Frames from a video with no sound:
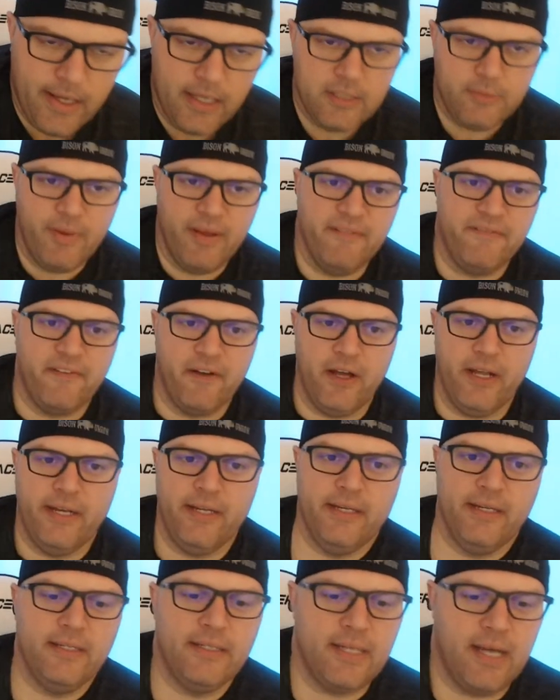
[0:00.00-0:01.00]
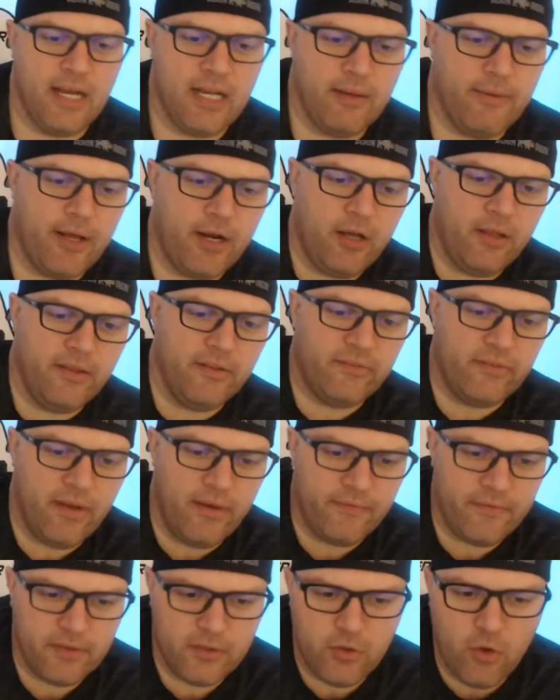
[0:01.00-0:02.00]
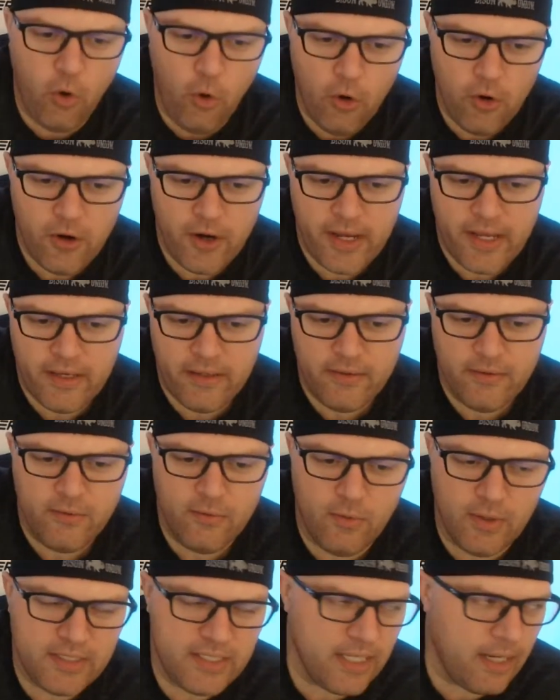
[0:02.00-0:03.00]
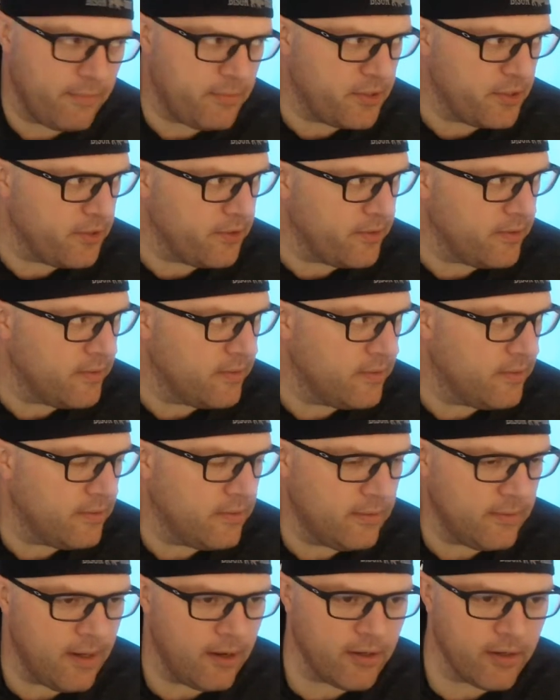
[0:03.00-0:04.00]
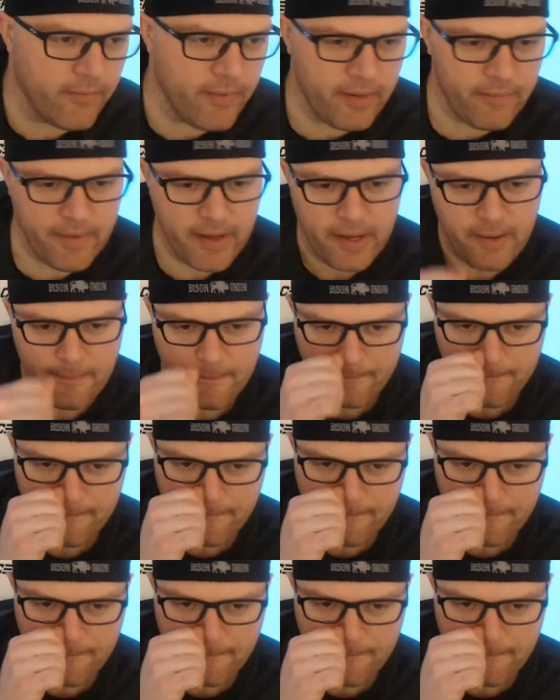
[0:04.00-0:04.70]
It's been fun talking about all this stuff. Corey, what's up, dude? Welcome in, man.